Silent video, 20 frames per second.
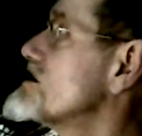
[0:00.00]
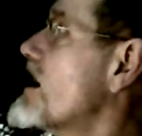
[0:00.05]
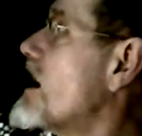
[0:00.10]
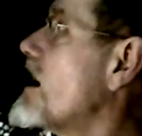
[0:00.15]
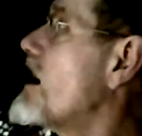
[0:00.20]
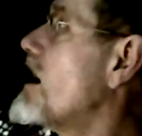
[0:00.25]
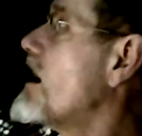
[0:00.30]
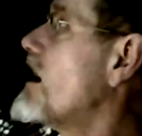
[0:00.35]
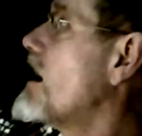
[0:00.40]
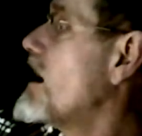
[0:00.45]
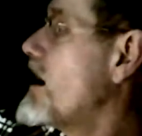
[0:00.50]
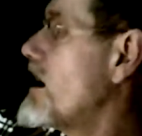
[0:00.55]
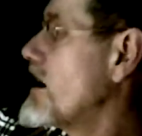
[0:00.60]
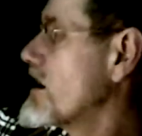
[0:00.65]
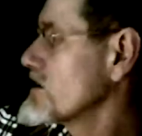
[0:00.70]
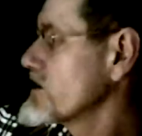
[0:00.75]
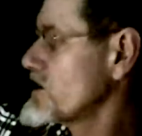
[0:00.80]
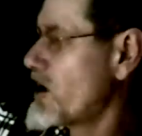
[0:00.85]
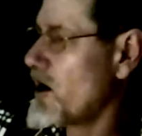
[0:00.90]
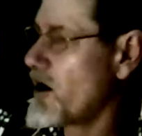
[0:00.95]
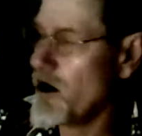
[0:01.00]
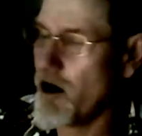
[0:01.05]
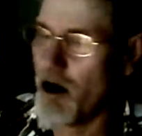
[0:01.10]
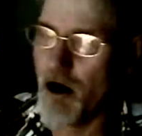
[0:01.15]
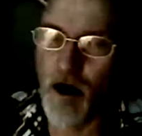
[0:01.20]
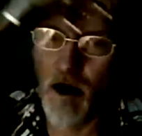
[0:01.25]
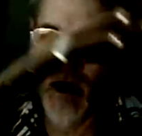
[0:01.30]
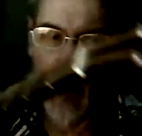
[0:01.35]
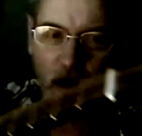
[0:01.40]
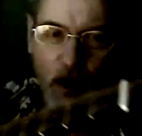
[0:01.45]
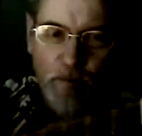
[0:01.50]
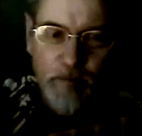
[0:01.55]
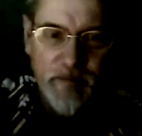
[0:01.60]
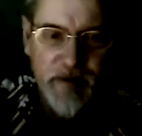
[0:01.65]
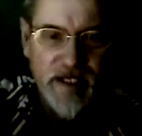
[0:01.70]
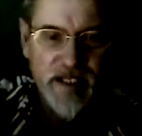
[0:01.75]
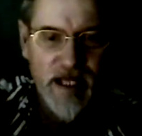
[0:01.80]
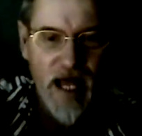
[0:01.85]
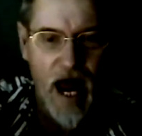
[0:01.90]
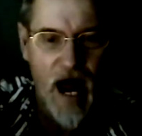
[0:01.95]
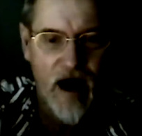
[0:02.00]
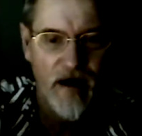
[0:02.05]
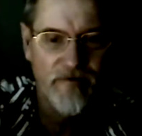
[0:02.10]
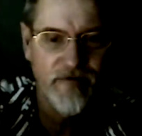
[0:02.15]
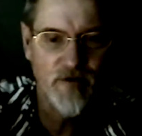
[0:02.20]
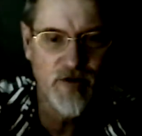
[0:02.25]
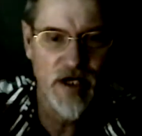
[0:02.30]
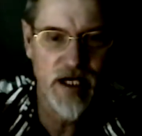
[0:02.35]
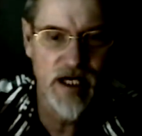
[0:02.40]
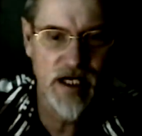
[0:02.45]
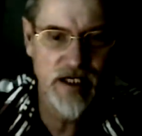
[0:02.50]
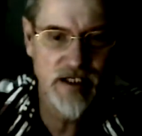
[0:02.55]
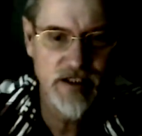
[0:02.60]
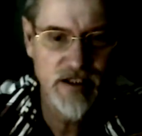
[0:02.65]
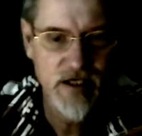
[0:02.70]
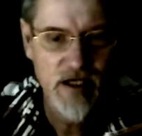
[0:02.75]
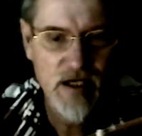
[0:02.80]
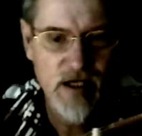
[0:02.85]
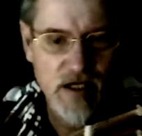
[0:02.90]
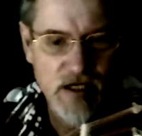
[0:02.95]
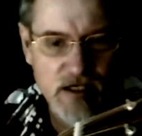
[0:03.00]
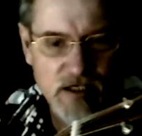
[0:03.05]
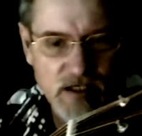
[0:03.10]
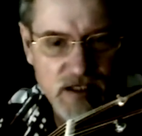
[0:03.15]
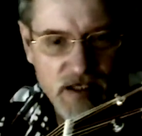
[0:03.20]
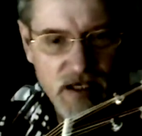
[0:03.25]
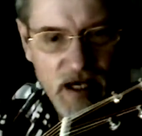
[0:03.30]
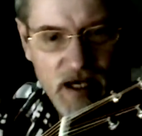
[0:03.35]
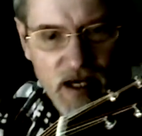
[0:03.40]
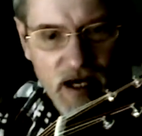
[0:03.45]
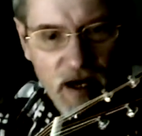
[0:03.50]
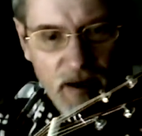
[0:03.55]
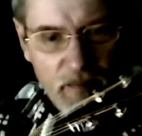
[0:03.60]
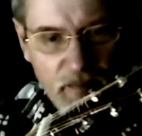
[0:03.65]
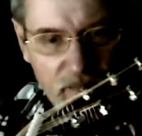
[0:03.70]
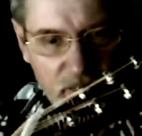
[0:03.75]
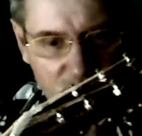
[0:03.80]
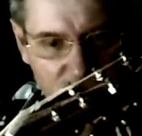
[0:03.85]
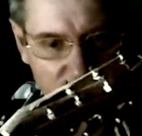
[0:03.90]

Y'all, y'all, me now. See, I got